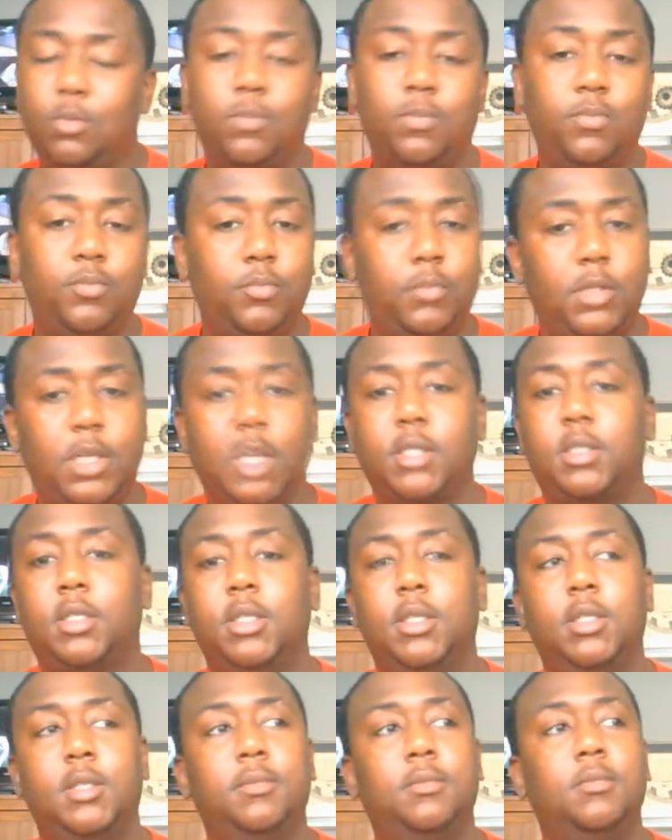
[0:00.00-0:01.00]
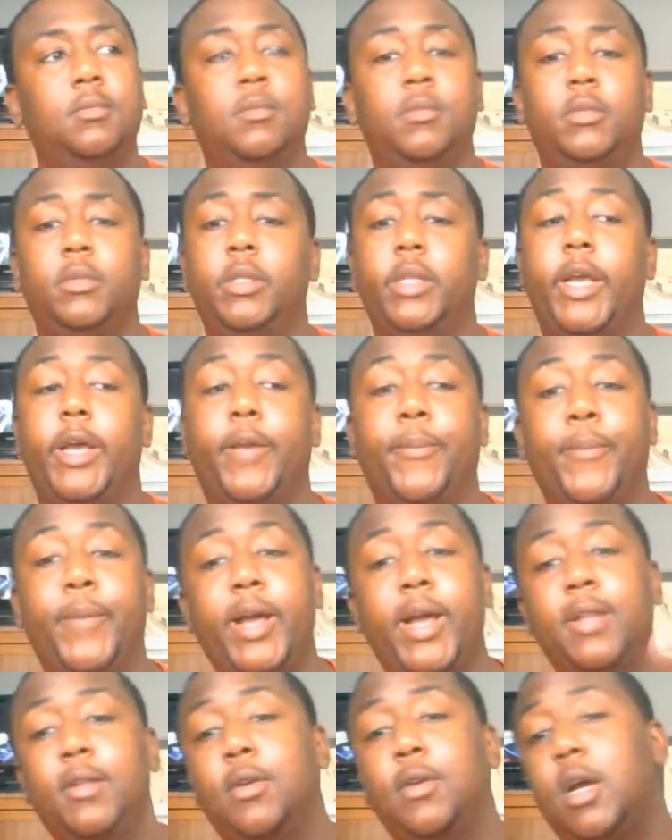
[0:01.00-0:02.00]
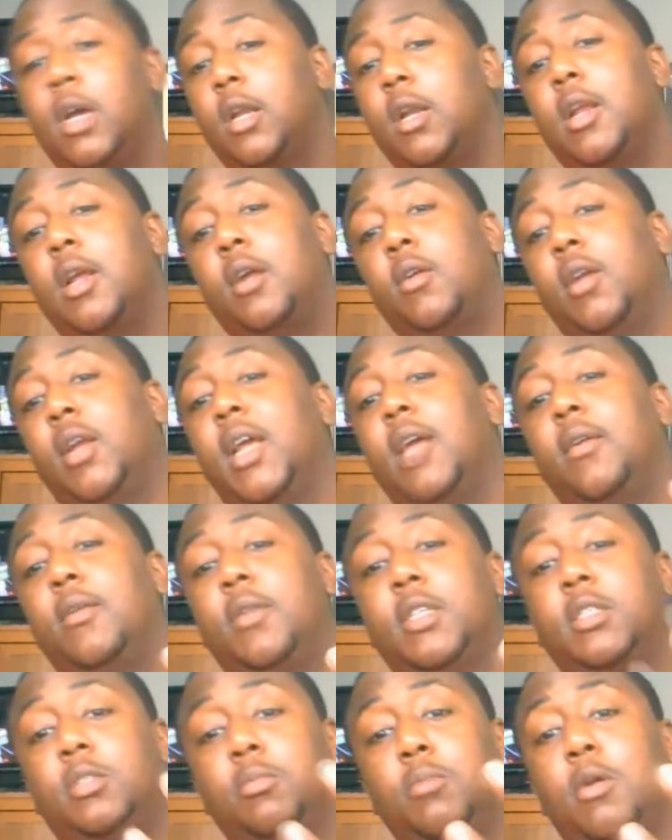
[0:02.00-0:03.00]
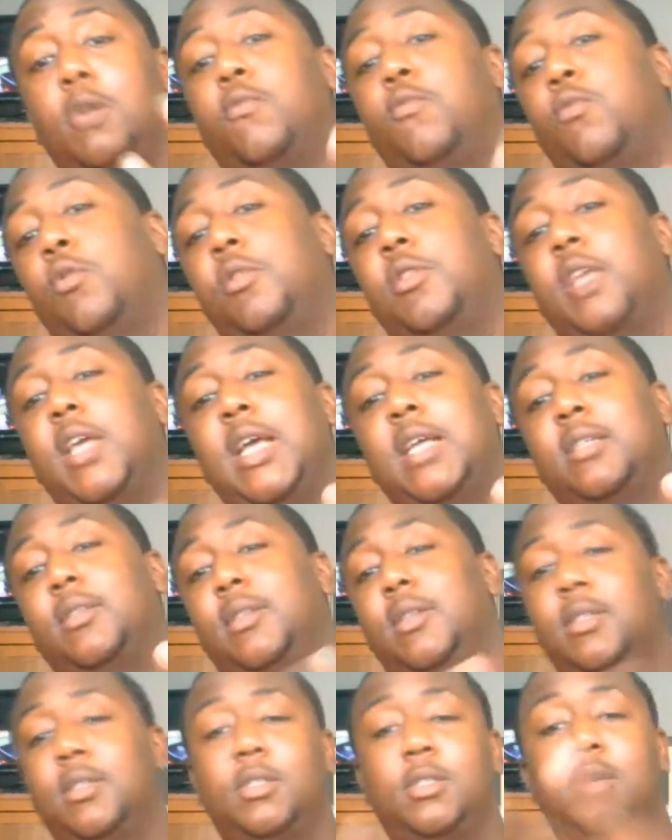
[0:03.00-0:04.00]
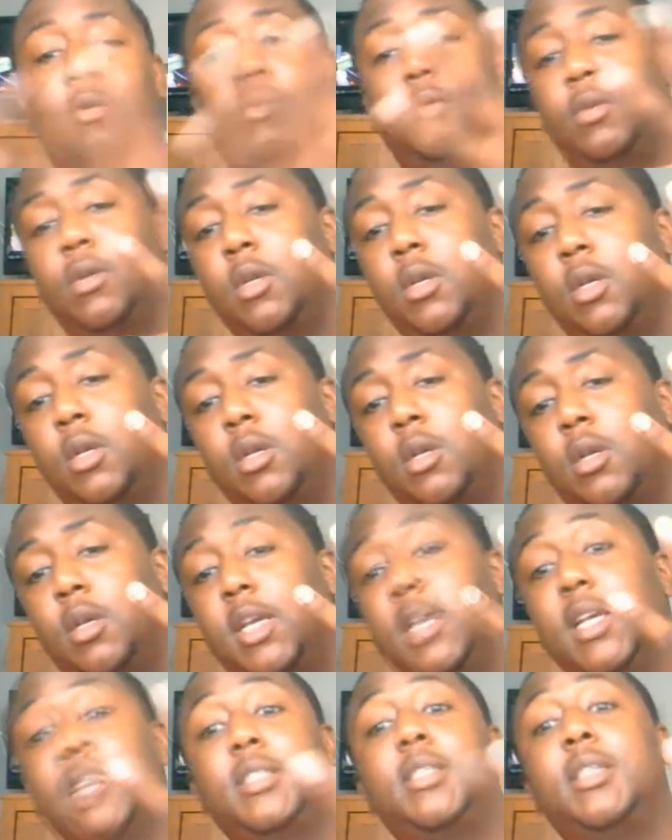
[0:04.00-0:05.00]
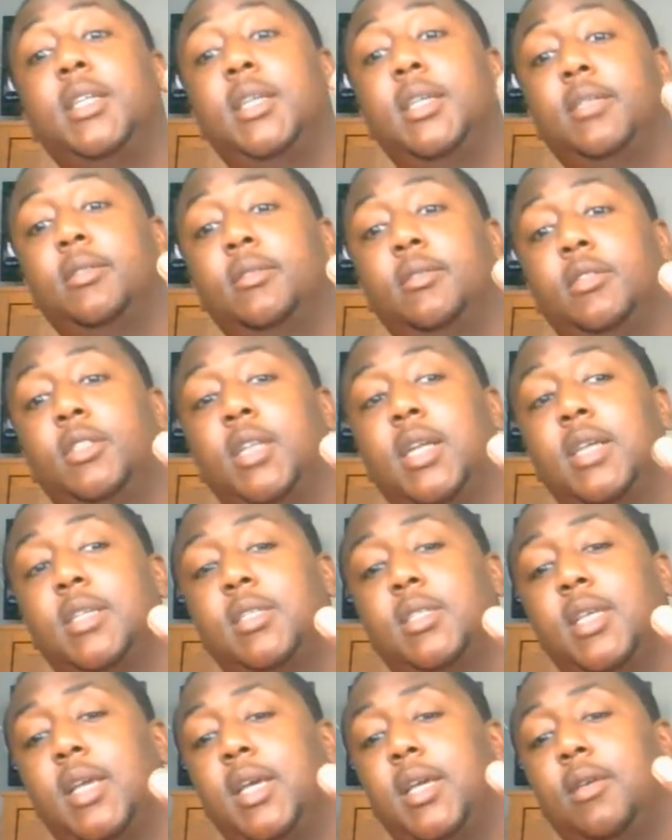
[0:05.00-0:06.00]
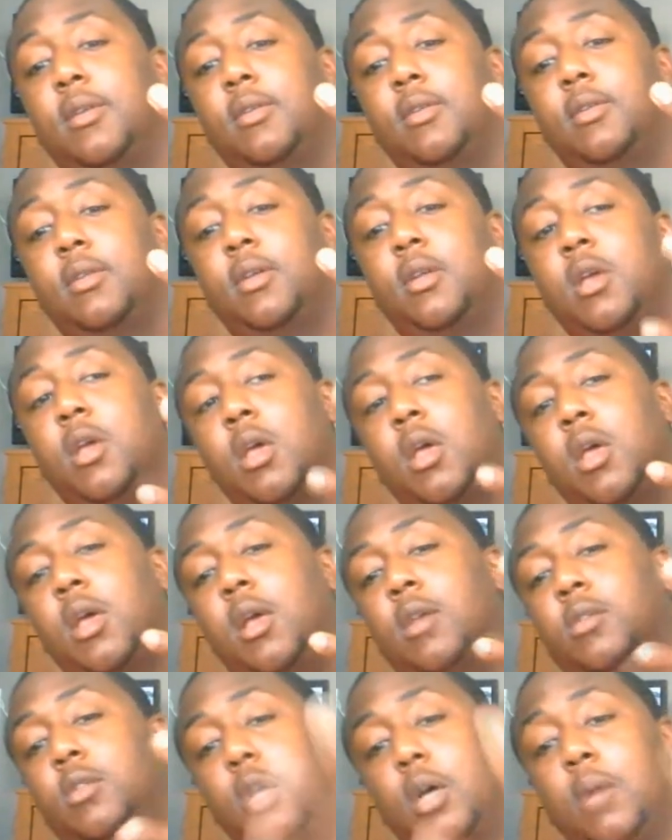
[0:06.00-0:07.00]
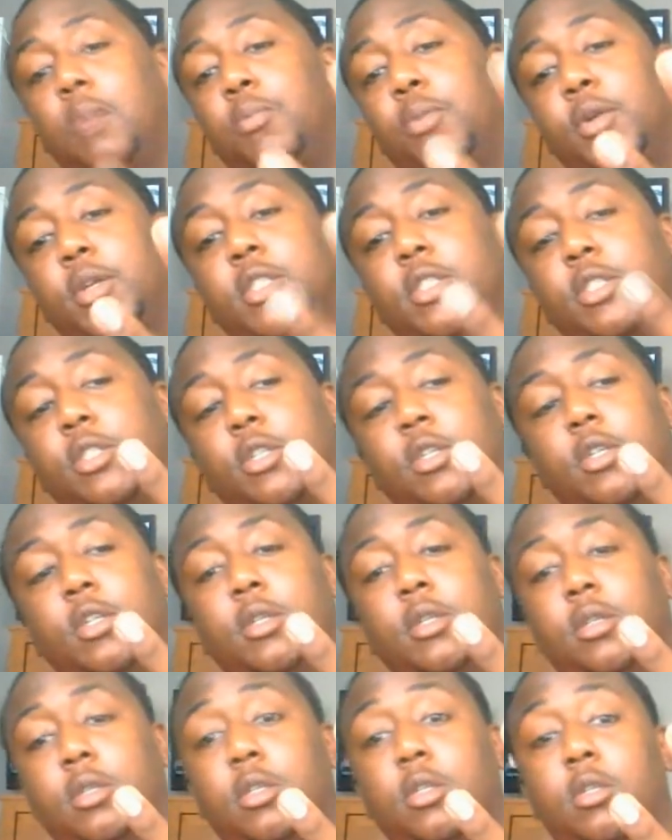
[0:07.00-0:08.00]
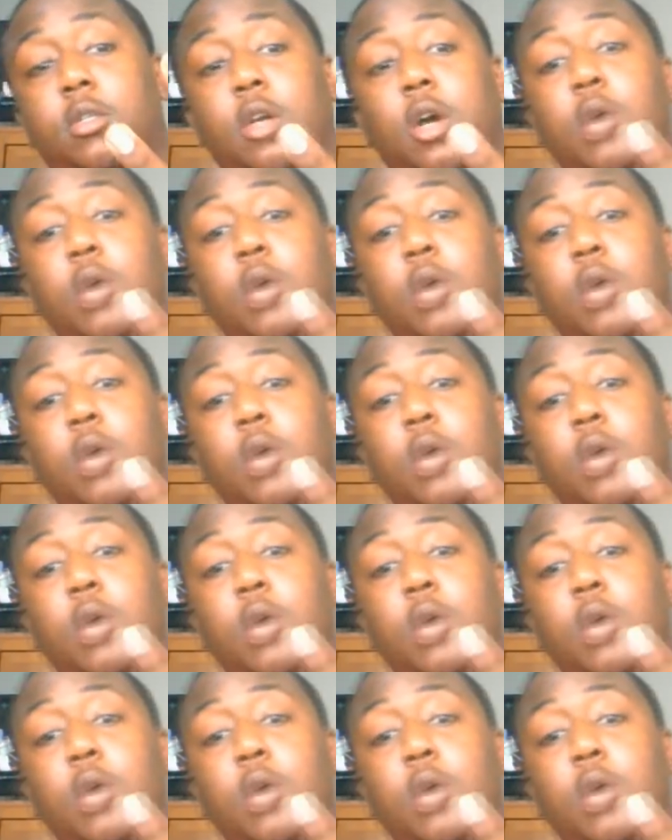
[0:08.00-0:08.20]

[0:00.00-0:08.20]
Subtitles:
that's good. Now, mind you, I done already had, this is my 4th accident. So, incident, should I say. So I'm pretty sure Coke